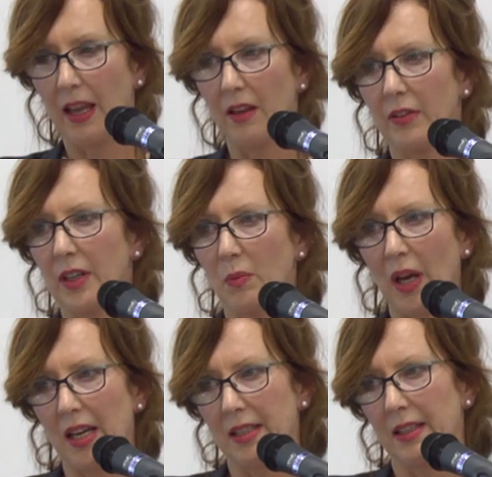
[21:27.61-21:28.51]
if any
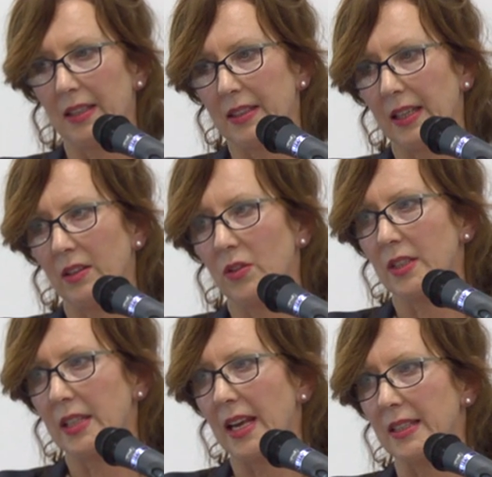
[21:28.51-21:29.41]
party that's
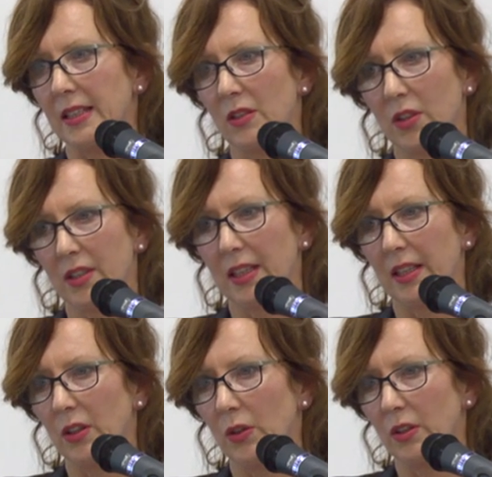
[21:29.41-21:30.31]
interest has an interest in
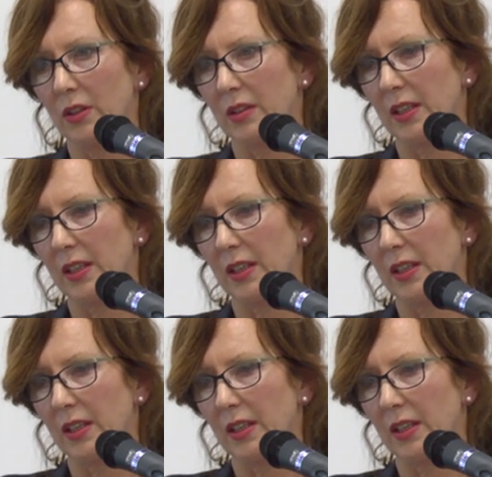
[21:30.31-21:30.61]
a unit,